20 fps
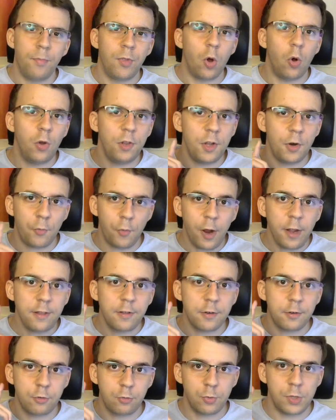all the
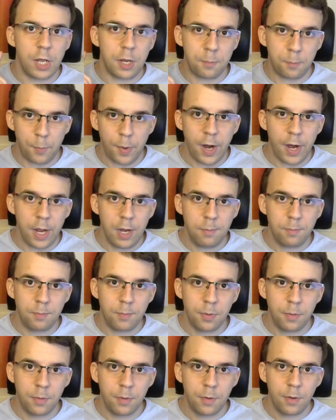writers to that pipe
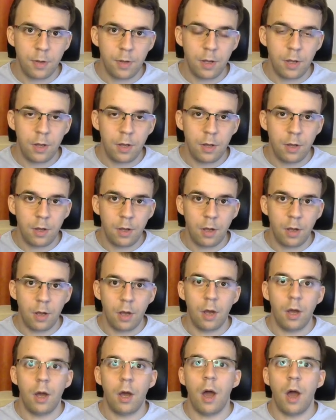
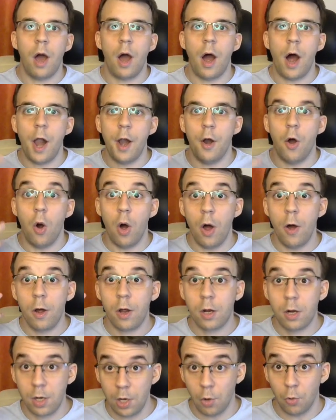are
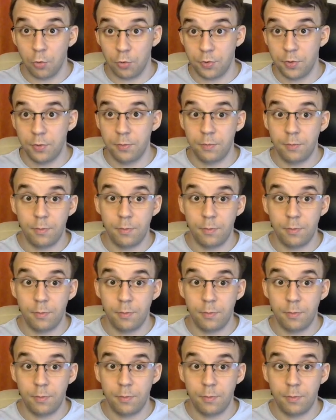closed.